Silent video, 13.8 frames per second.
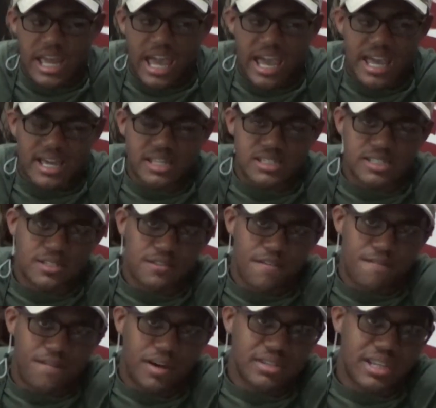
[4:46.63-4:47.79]
And the
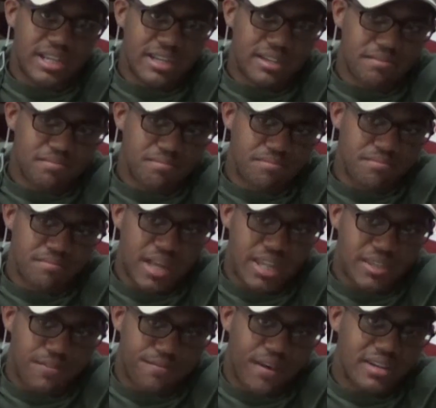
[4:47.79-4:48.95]
funding
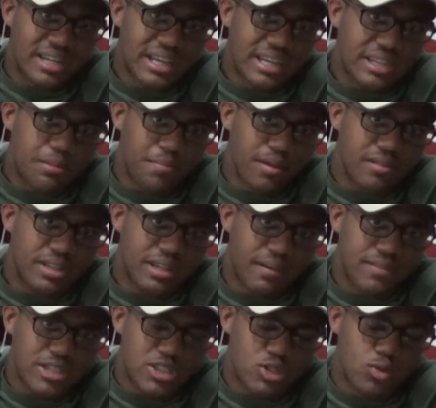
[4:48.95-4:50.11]
and the building of
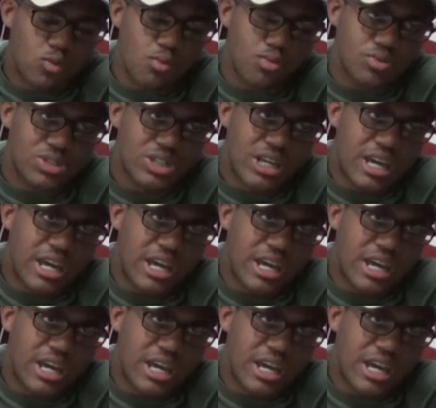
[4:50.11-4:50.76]
these schools